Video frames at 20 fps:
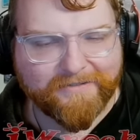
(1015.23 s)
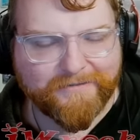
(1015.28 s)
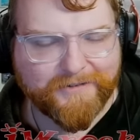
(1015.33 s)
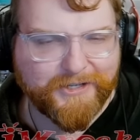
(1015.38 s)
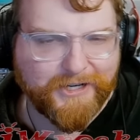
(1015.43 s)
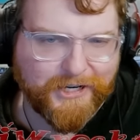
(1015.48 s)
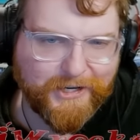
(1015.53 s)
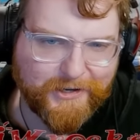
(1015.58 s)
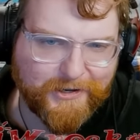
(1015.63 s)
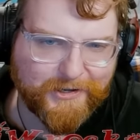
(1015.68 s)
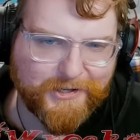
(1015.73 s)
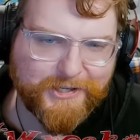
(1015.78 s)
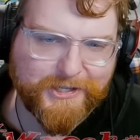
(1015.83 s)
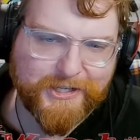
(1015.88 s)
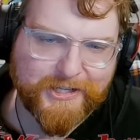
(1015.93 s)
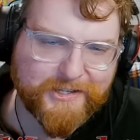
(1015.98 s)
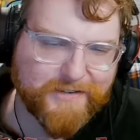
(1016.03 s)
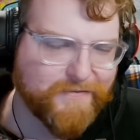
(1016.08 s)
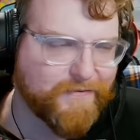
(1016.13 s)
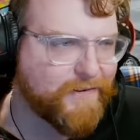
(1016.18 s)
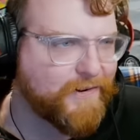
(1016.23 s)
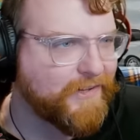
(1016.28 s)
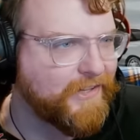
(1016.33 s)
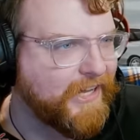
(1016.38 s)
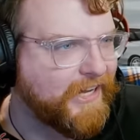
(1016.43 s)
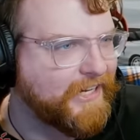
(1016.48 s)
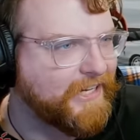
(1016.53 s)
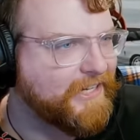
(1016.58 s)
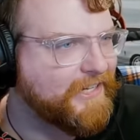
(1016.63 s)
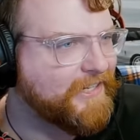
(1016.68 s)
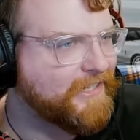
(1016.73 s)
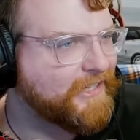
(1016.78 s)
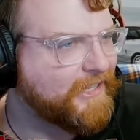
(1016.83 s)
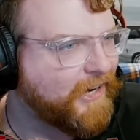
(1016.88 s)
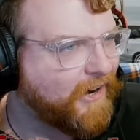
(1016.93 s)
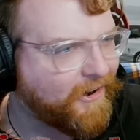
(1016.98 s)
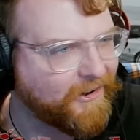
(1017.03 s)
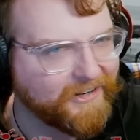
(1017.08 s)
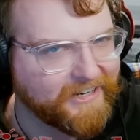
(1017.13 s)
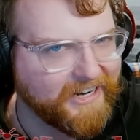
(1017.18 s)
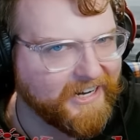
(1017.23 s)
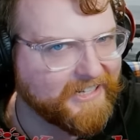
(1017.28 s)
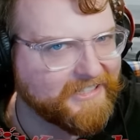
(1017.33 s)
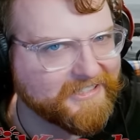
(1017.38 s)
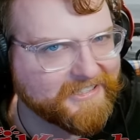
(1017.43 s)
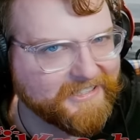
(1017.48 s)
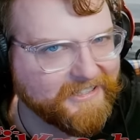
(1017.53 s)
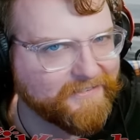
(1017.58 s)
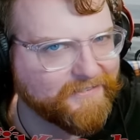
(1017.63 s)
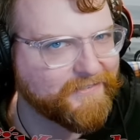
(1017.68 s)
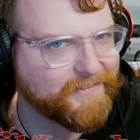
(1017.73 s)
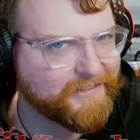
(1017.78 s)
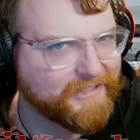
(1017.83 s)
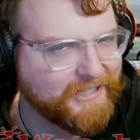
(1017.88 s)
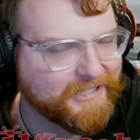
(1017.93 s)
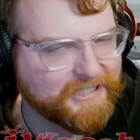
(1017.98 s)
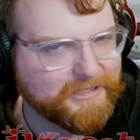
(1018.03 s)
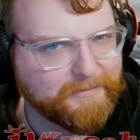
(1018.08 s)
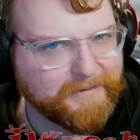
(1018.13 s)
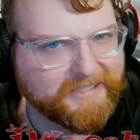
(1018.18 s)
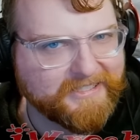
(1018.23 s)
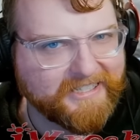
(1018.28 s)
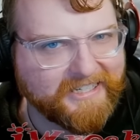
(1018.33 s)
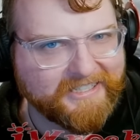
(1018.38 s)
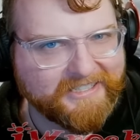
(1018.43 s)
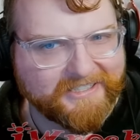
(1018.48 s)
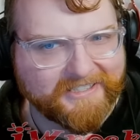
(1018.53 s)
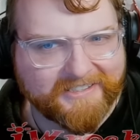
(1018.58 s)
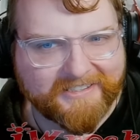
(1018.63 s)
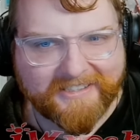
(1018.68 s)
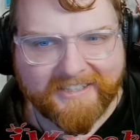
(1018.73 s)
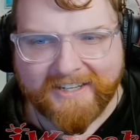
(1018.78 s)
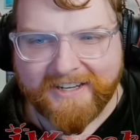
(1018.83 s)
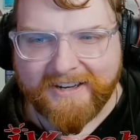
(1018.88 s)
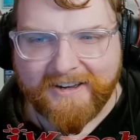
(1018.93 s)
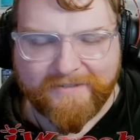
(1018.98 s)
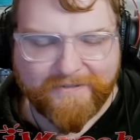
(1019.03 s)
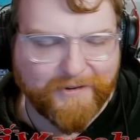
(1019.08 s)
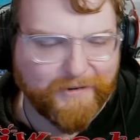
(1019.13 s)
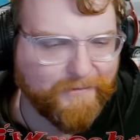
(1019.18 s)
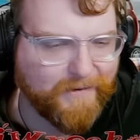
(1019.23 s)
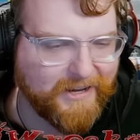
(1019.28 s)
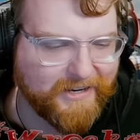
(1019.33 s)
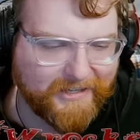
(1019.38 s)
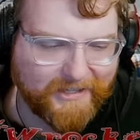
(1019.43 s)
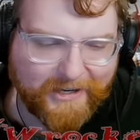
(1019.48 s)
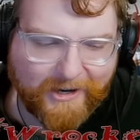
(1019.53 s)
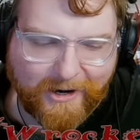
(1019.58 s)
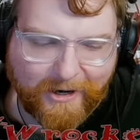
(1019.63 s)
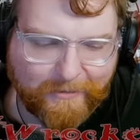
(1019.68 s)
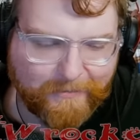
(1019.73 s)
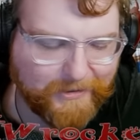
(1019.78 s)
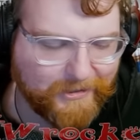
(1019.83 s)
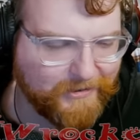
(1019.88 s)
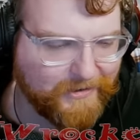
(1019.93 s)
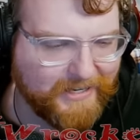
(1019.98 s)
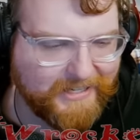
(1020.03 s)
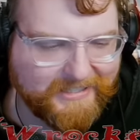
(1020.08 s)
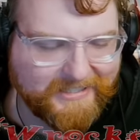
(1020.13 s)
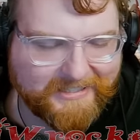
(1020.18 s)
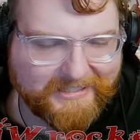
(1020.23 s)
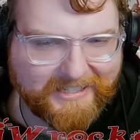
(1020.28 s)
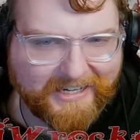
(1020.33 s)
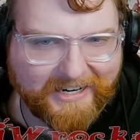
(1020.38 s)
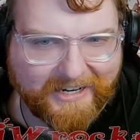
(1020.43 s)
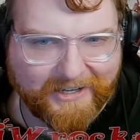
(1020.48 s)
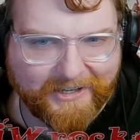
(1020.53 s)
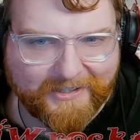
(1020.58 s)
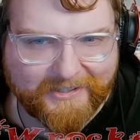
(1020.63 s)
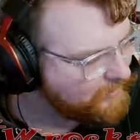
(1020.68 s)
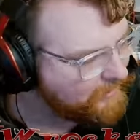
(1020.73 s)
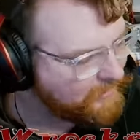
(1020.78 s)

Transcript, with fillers: here just for like car guy stuff, for customization. If you want a car with crazy tires,